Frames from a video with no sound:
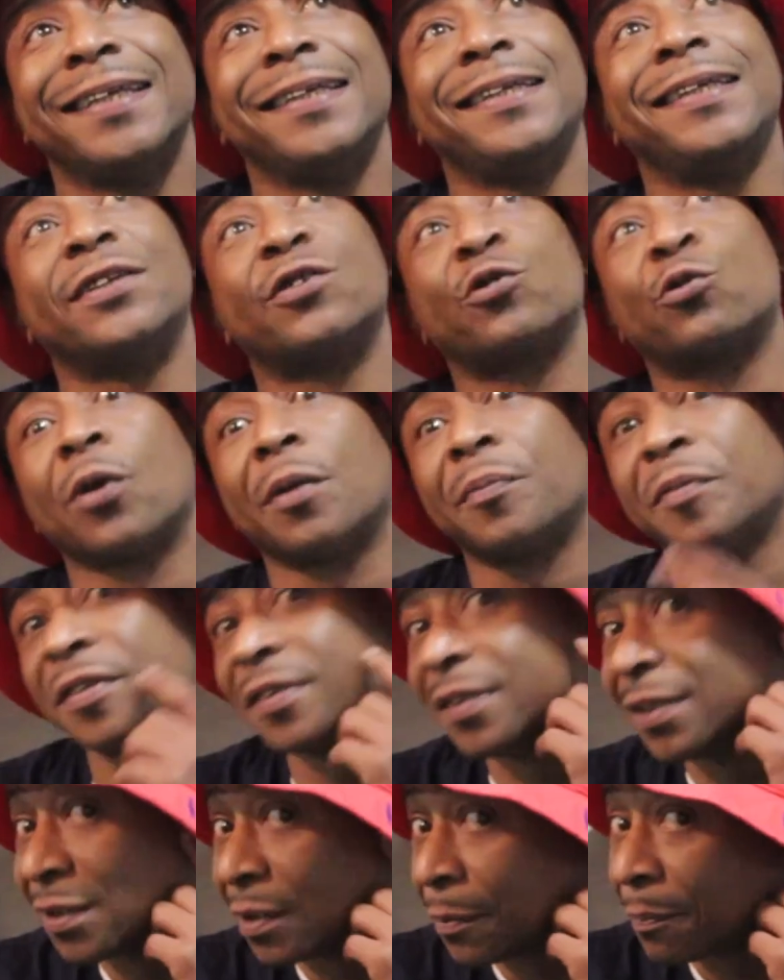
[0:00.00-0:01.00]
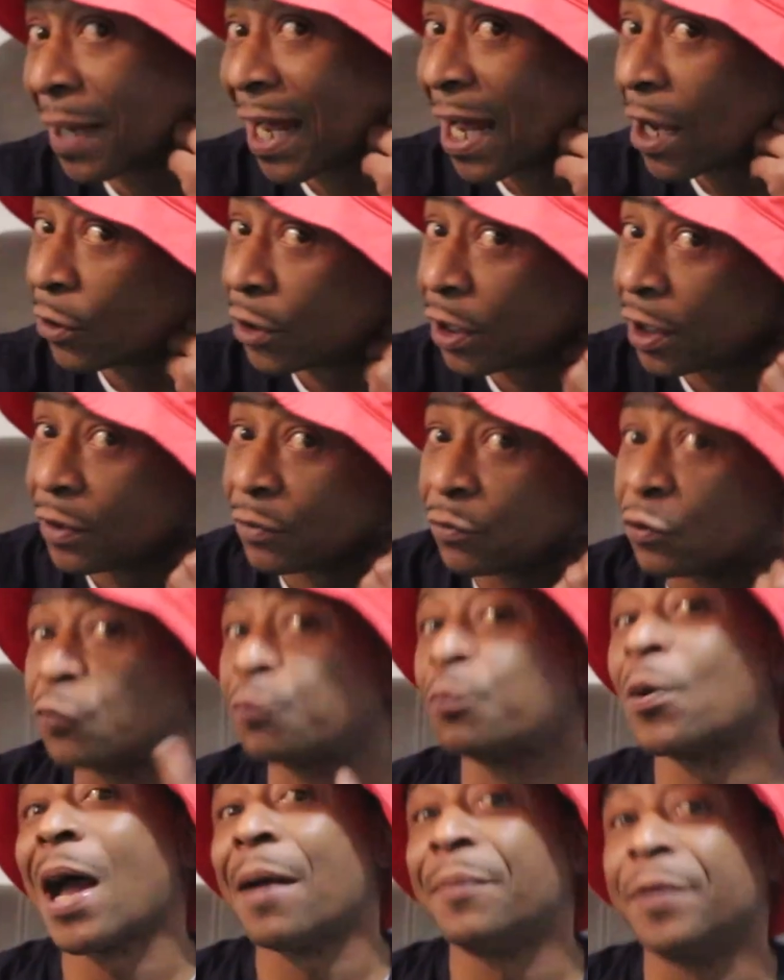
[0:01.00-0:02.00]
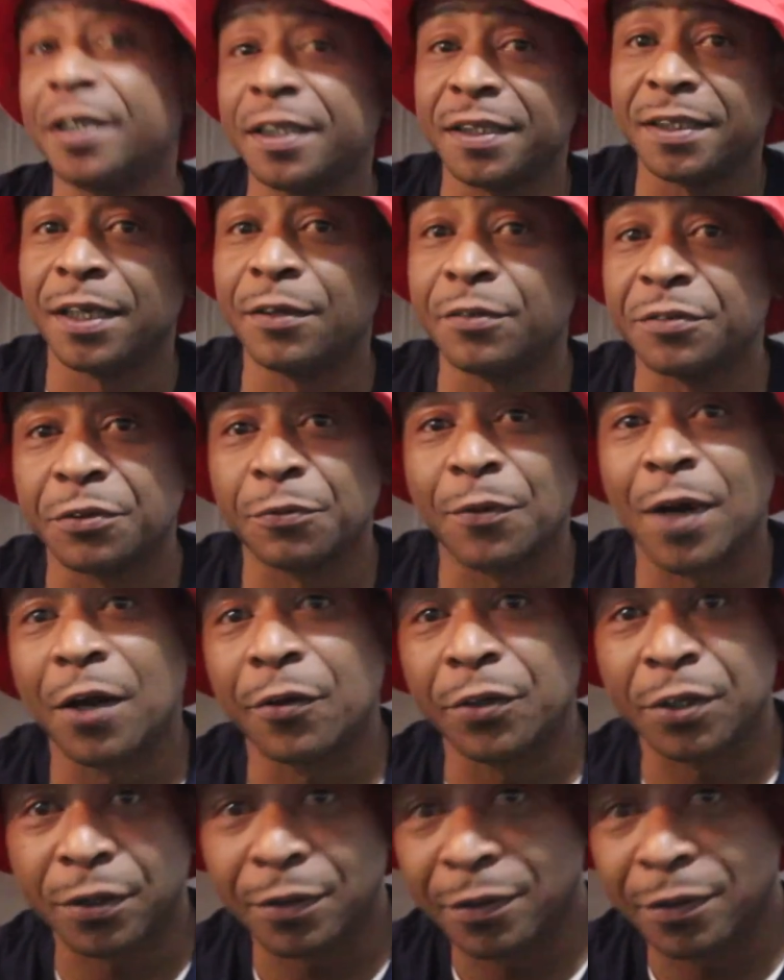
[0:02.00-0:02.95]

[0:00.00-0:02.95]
of discrepancies about it was probably because they was around.